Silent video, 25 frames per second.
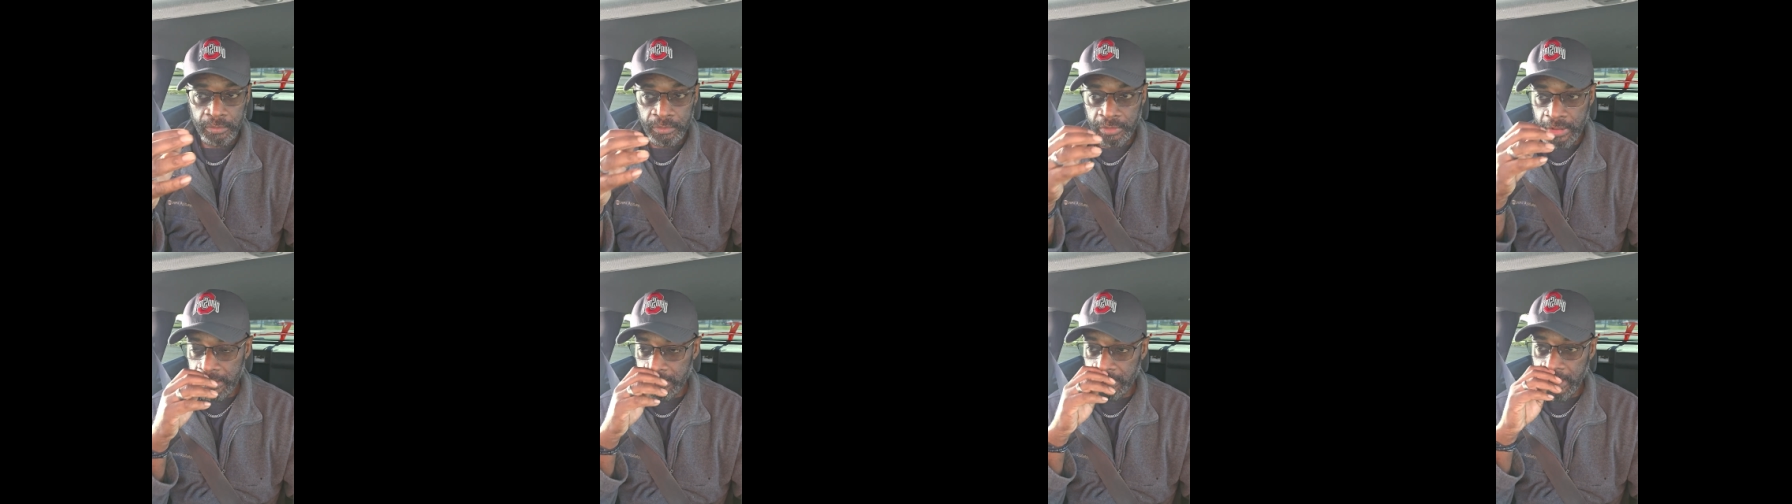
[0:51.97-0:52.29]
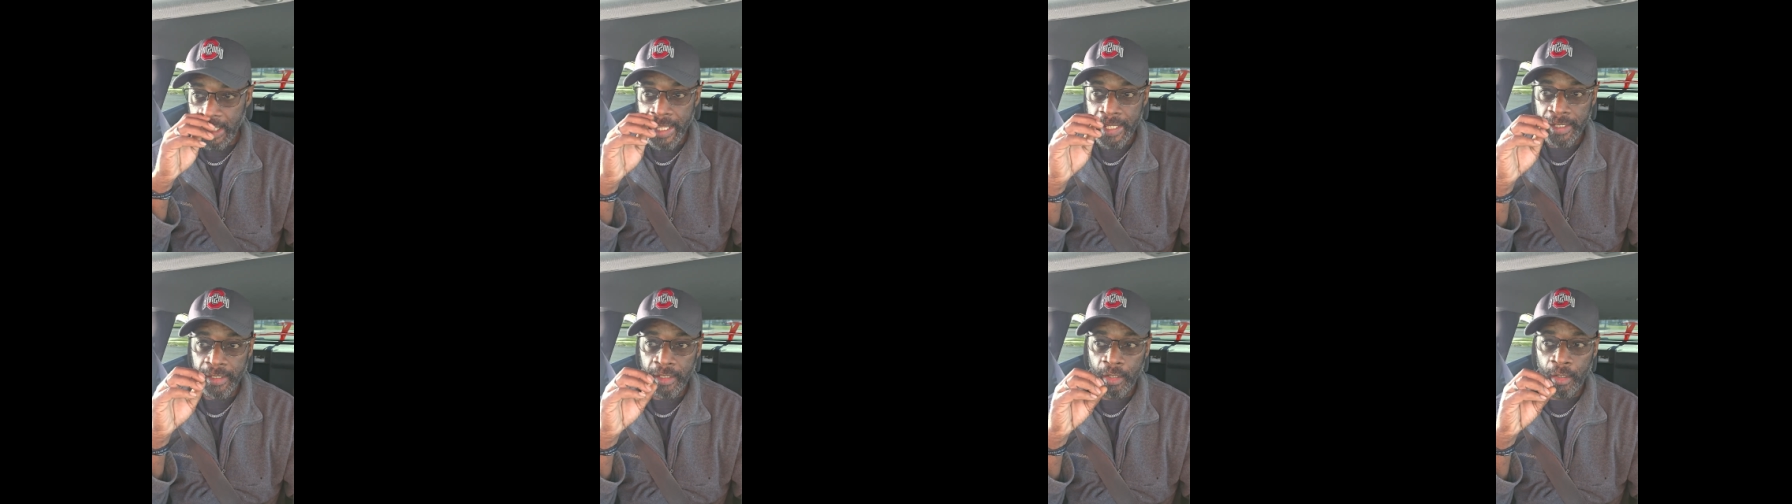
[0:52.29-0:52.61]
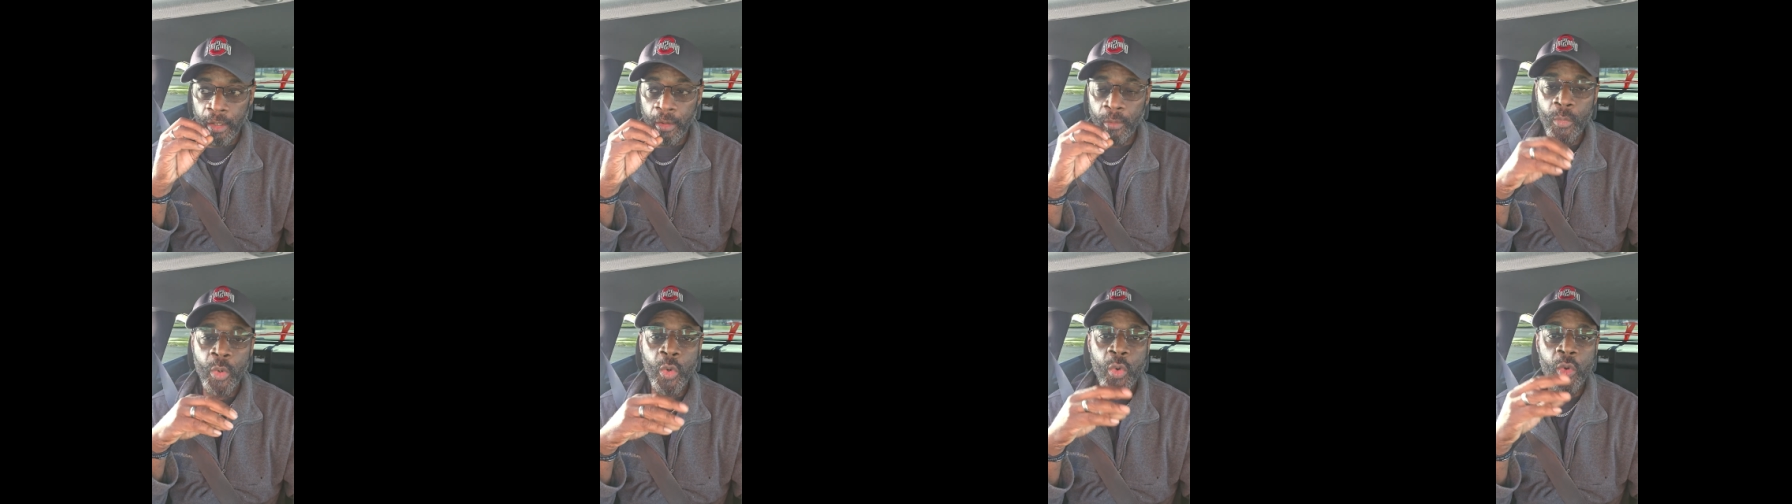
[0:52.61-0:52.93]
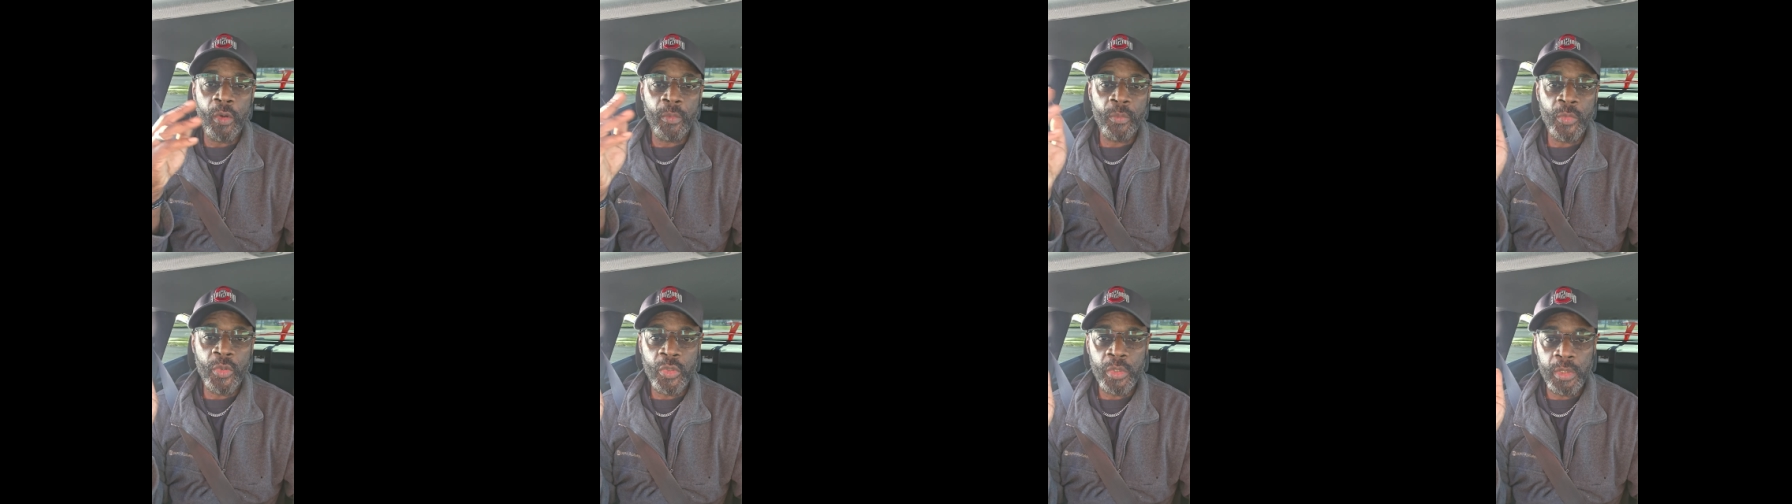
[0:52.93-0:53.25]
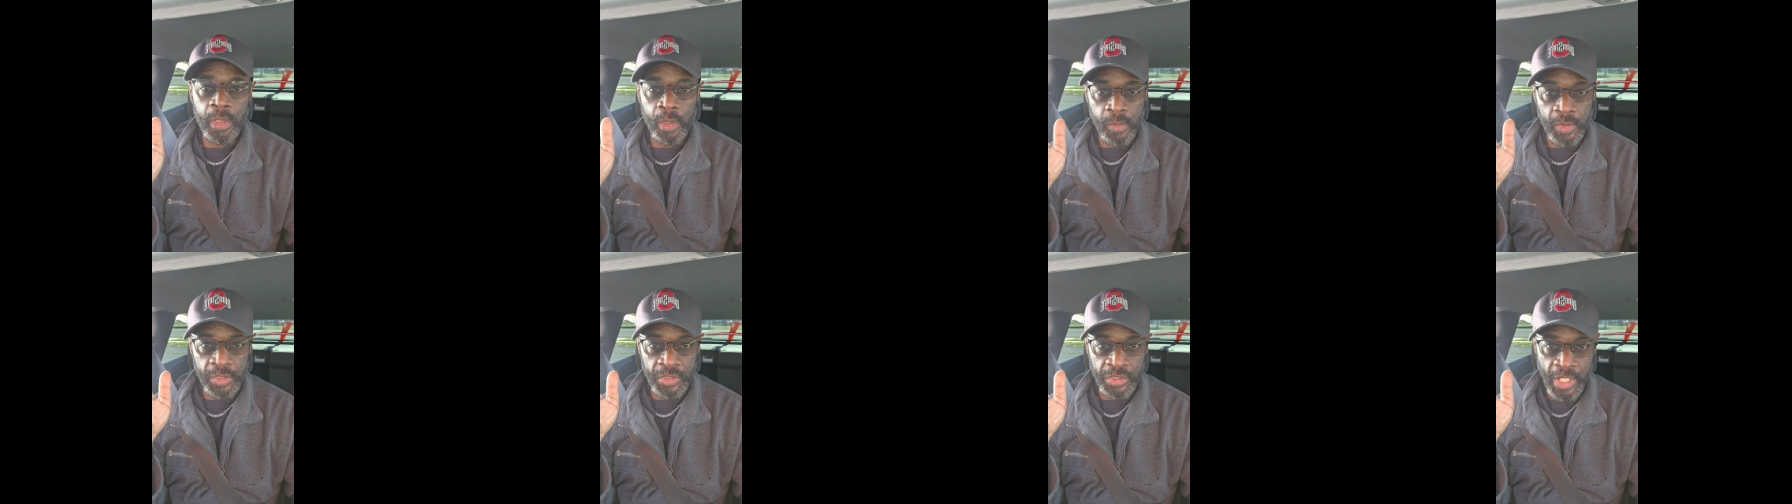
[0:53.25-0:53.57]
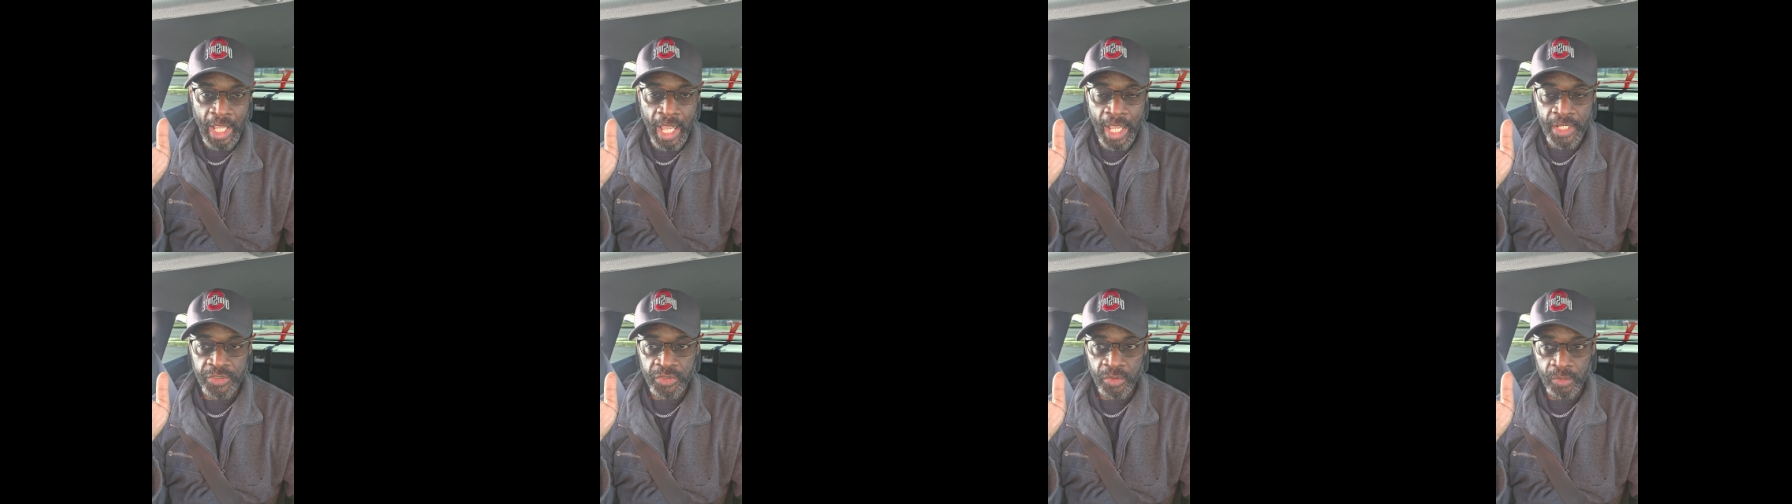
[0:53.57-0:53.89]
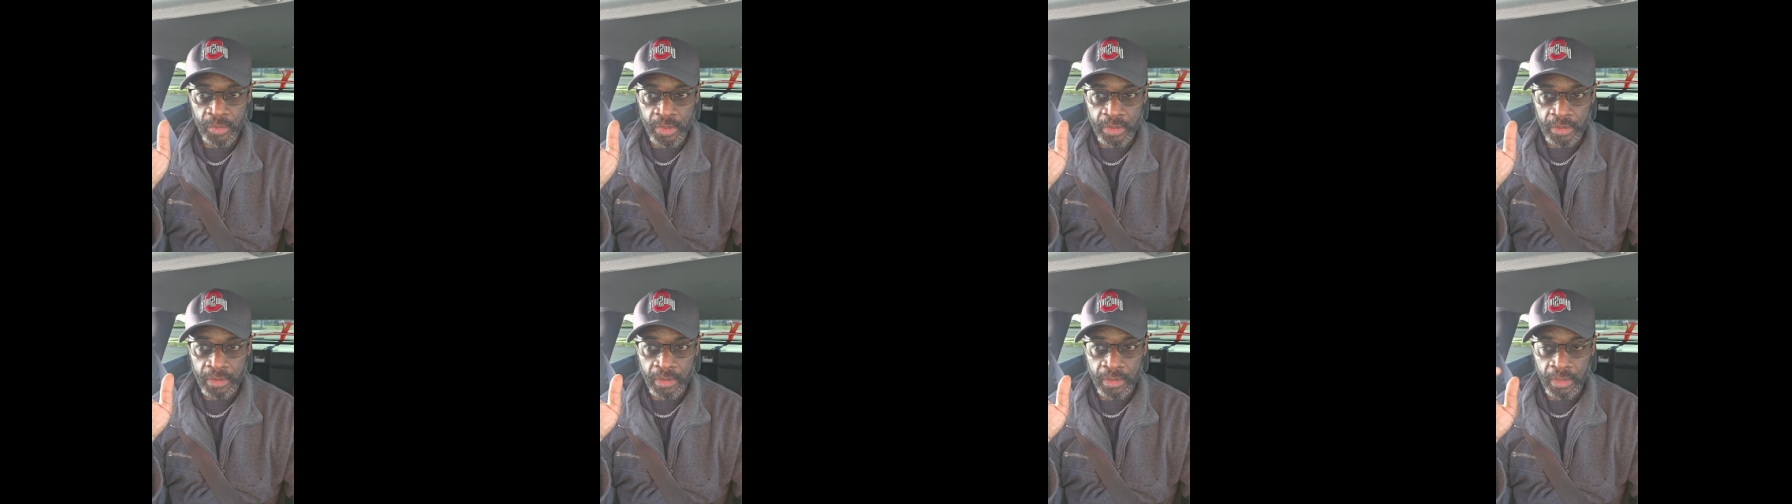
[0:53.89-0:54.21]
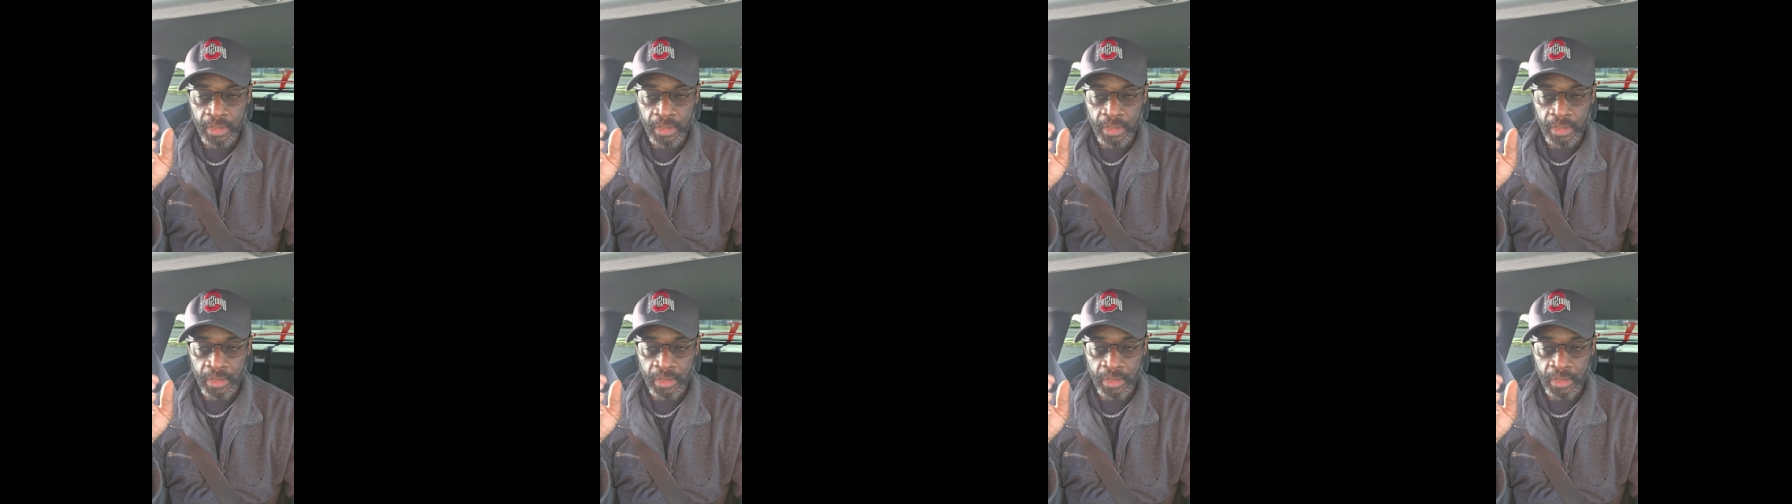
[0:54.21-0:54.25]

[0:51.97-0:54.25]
just like Oumuamua was Yahshua.